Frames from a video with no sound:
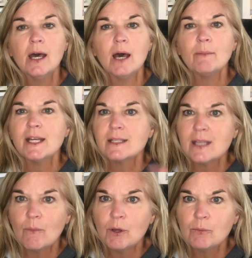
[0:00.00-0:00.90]
I might
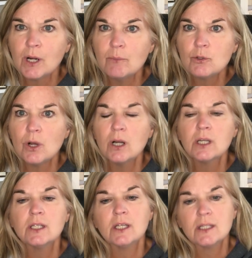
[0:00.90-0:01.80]
set one when I'm
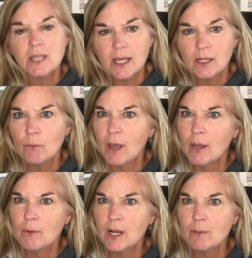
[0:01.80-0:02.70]
drunk and then take it
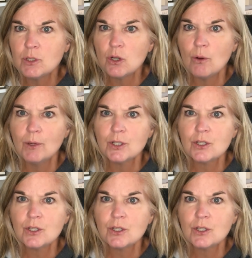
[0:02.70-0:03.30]
away when I'm sober.